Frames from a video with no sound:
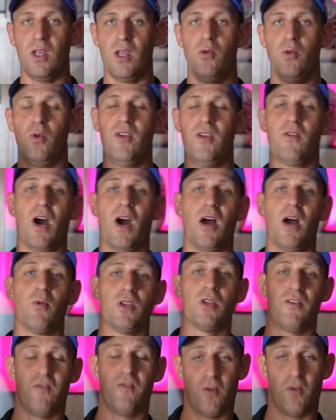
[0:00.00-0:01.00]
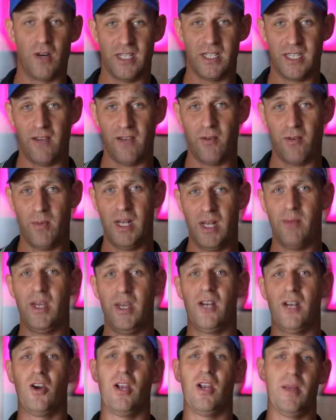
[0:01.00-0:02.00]
We've gone with the
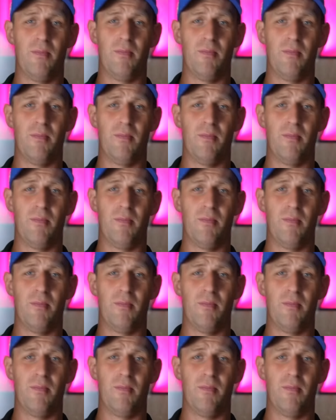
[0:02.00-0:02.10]
47mm in